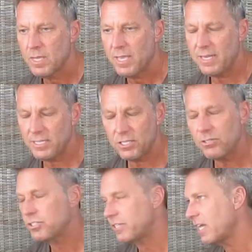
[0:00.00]
it is
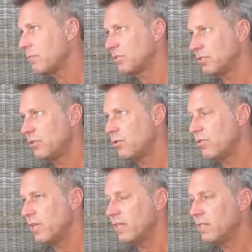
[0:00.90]
understandable to know
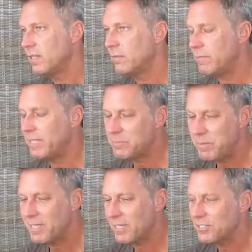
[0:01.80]
that it's
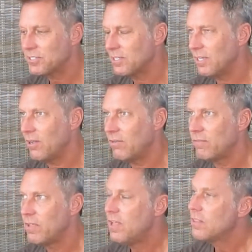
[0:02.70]
because of
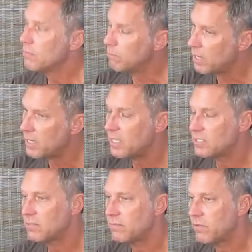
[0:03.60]
the money
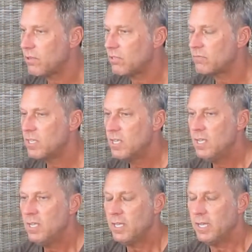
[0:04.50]
that's involved
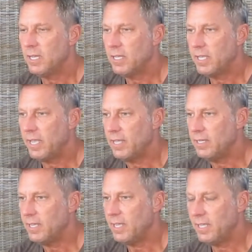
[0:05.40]
uh,
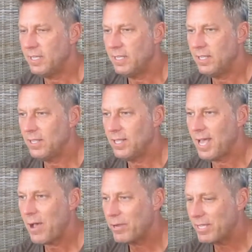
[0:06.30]
and
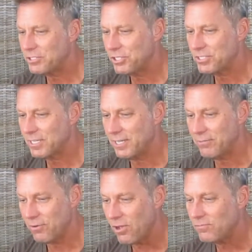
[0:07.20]
how it has just
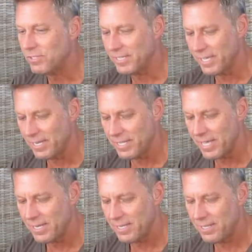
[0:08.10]
evolved again, and
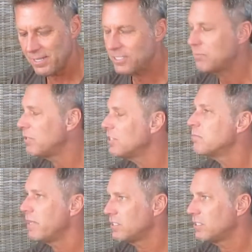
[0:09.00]
that this does
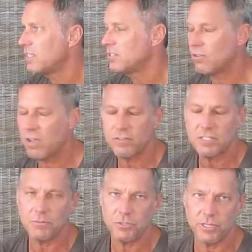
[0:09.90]
make sense that
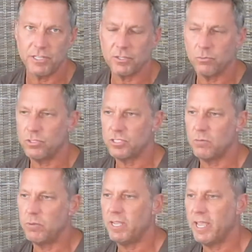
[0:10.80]
oftentimes you guys are the ones that are
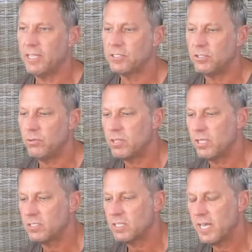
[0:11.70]
being asked to do
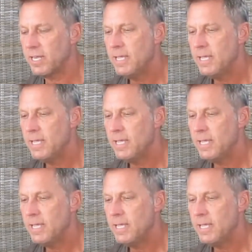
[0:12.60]
things that